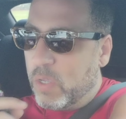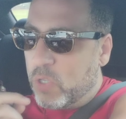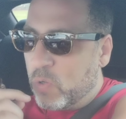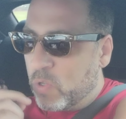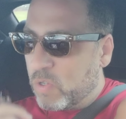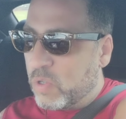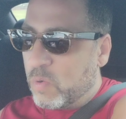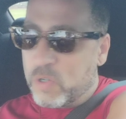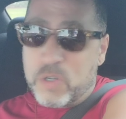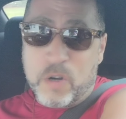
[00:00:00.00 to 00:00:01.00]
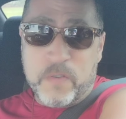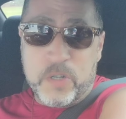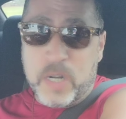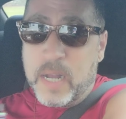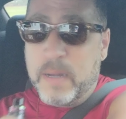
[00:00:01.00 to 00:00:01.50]
do her server
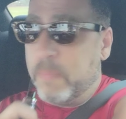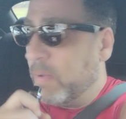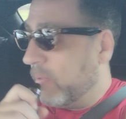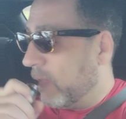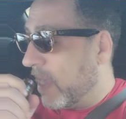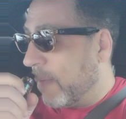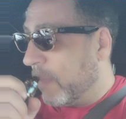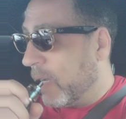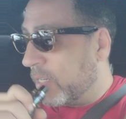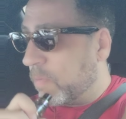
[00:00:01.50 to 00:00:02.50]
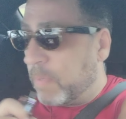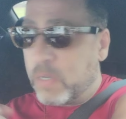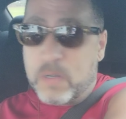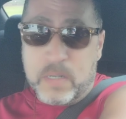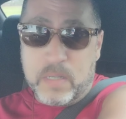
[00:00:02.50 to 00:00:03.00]
job that much
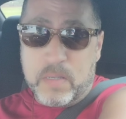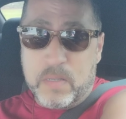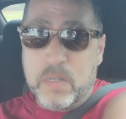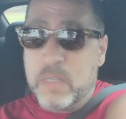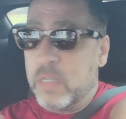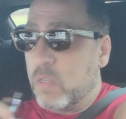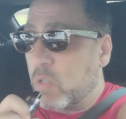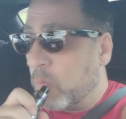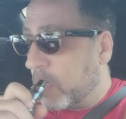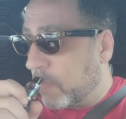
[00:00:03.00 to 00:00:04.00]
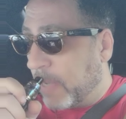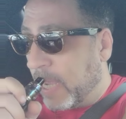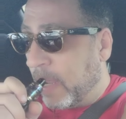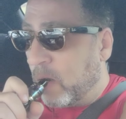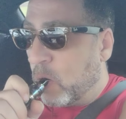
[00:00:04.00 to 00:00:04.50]
because she's in so much
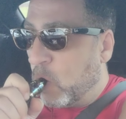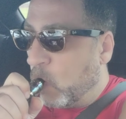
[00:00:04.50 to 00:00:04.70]
pain.